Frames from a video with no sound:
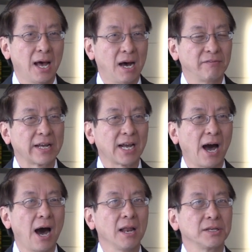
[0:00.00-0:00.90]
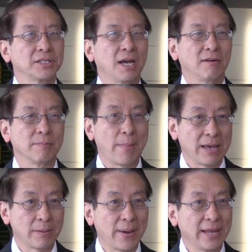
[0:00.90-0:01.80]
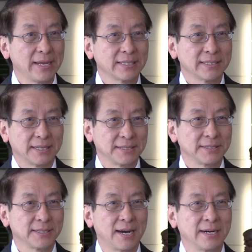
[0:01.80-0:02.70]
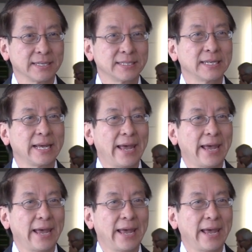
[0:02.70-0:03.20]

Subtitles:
of the College of Mathematics and Science